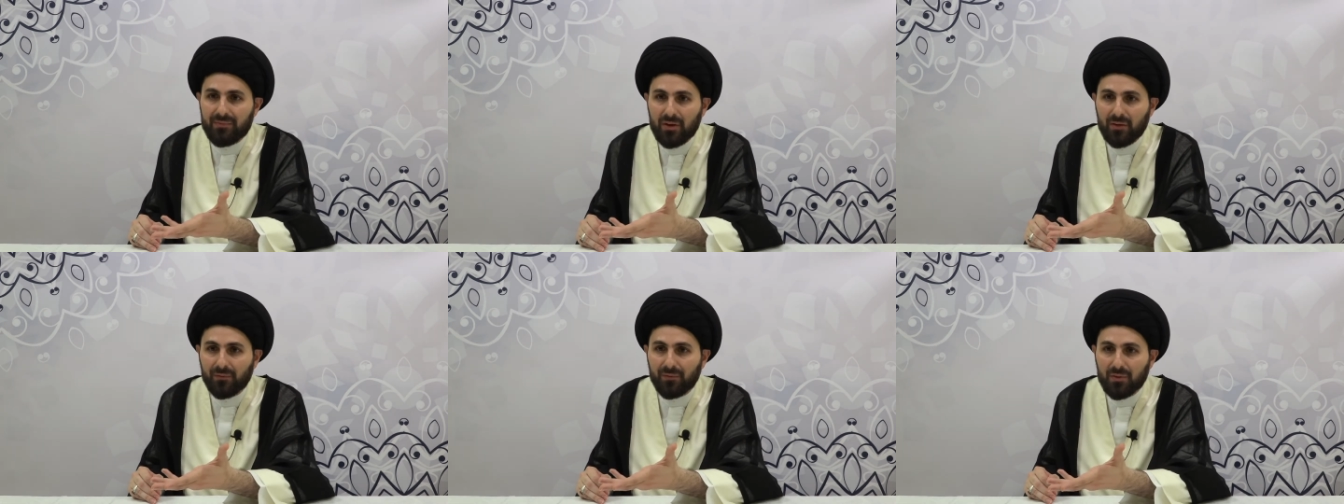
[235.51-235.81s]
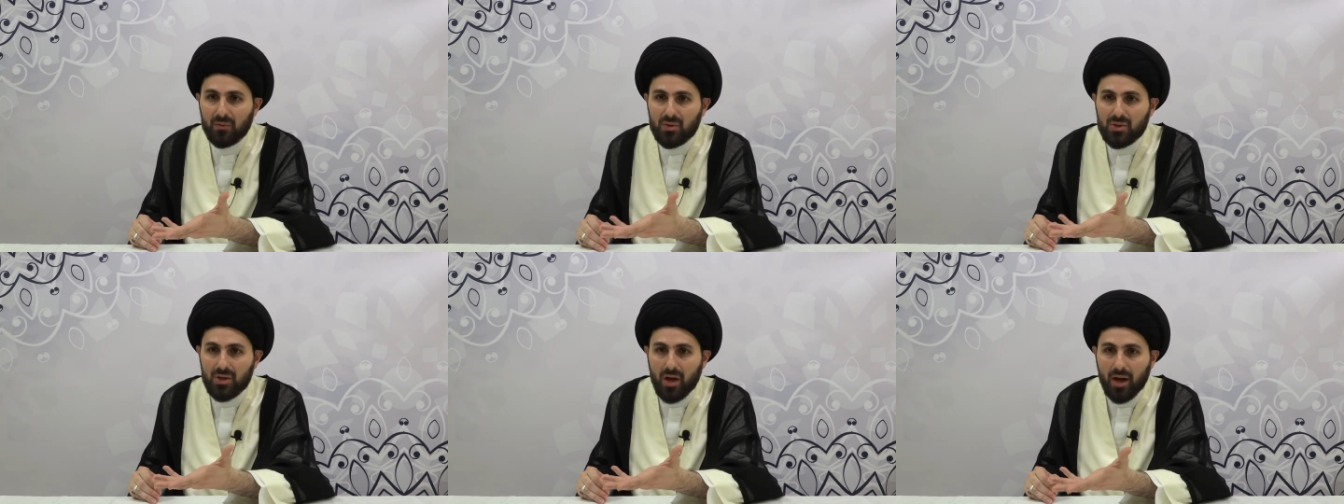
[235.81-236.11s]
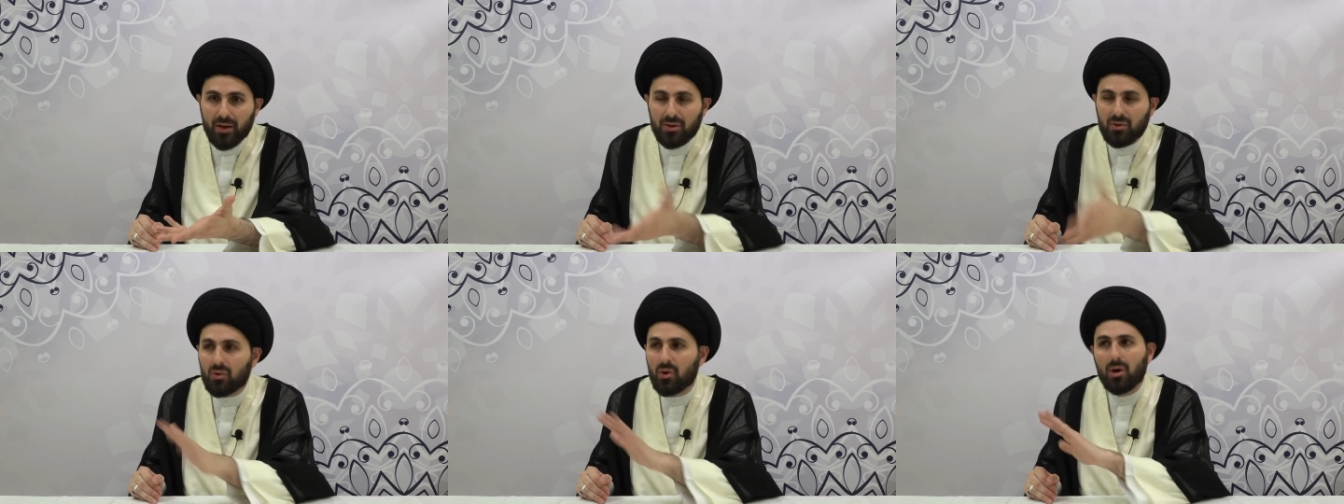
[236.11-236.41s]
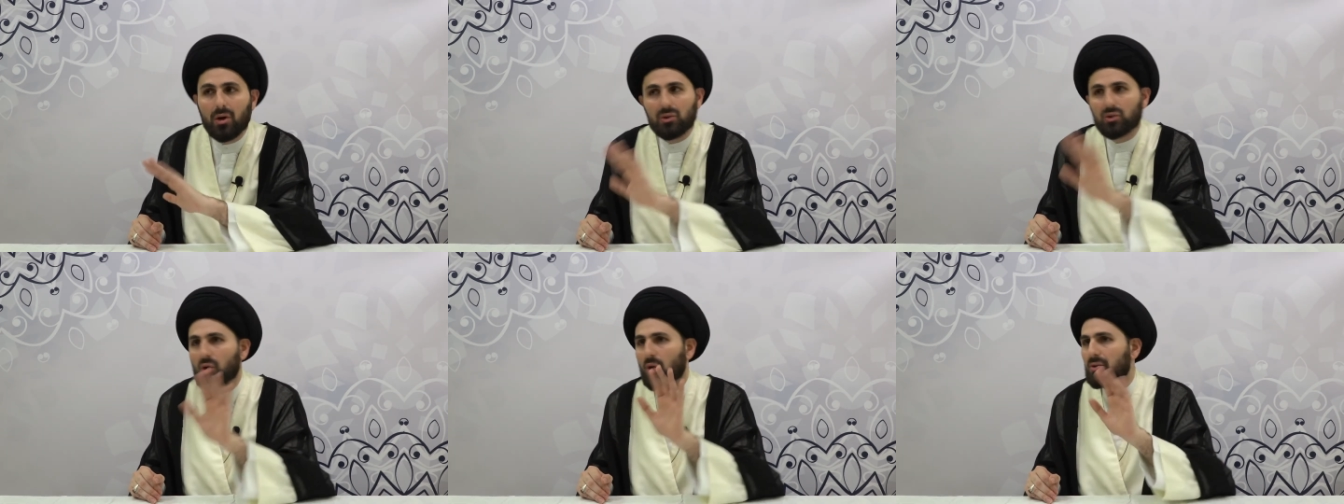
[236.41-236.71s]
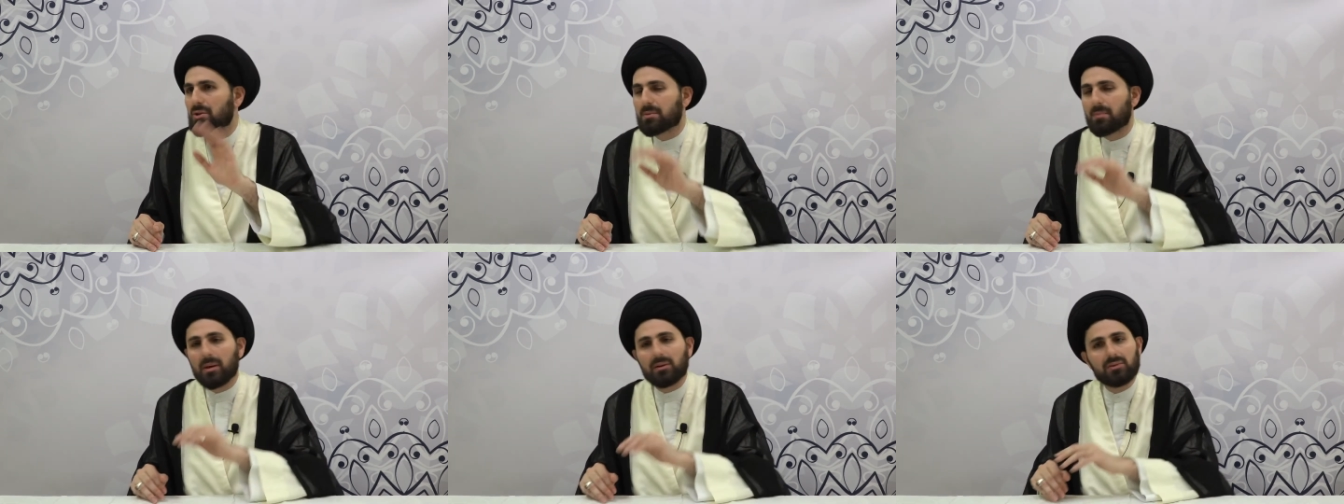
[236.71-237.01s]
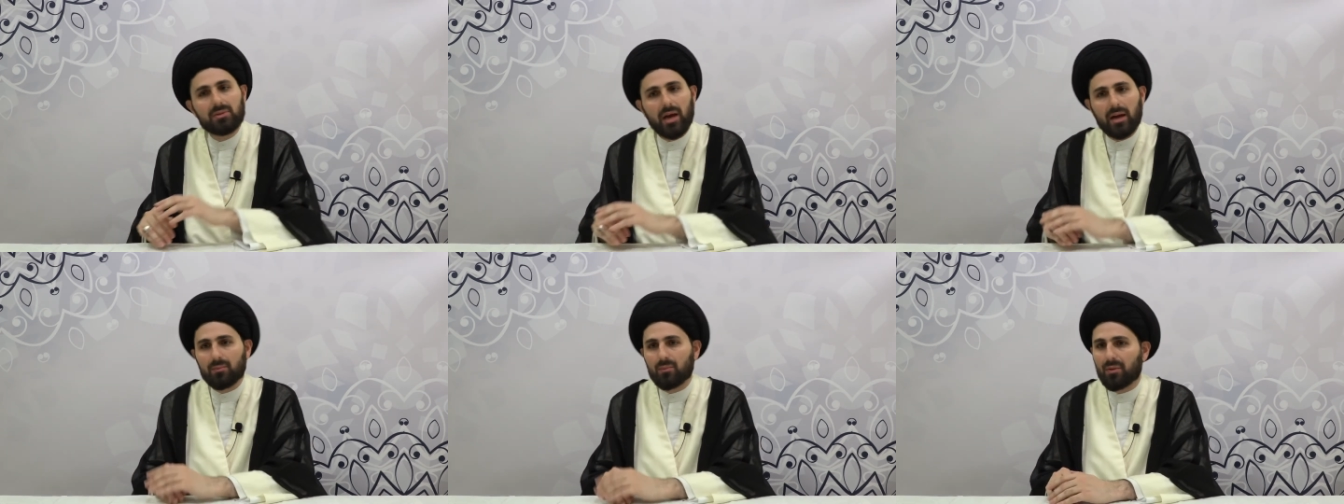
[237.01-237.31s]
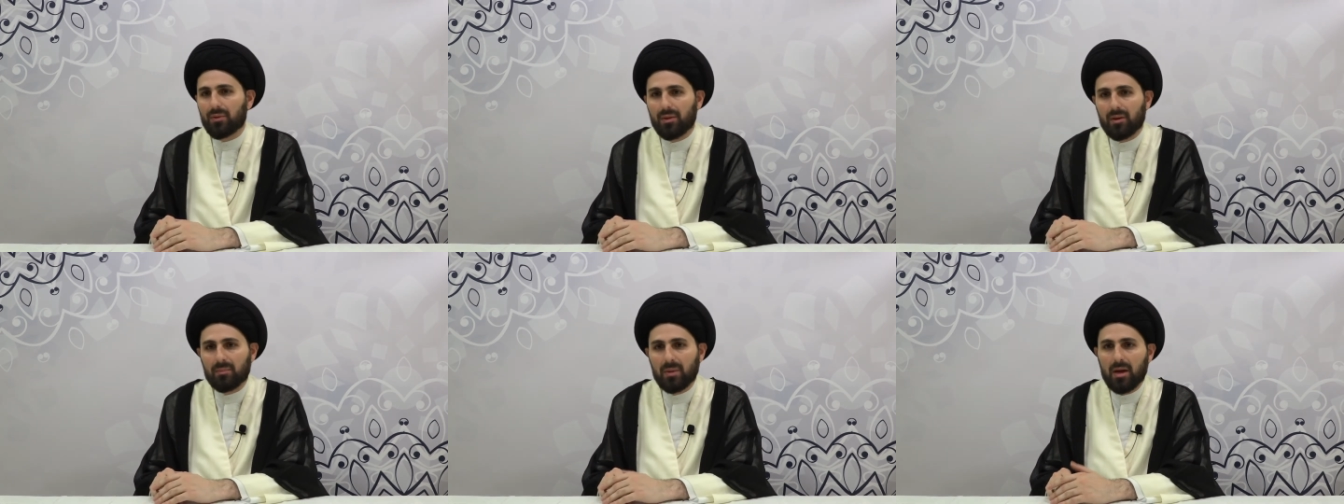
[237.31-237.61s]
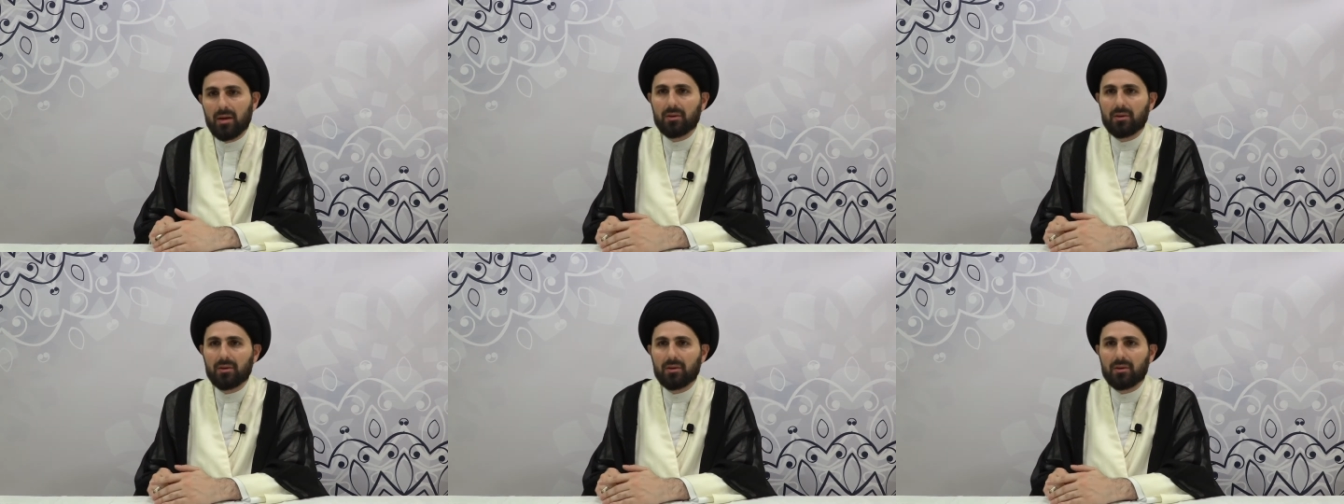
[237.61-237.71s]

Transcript: influence on you, don't spend time with them.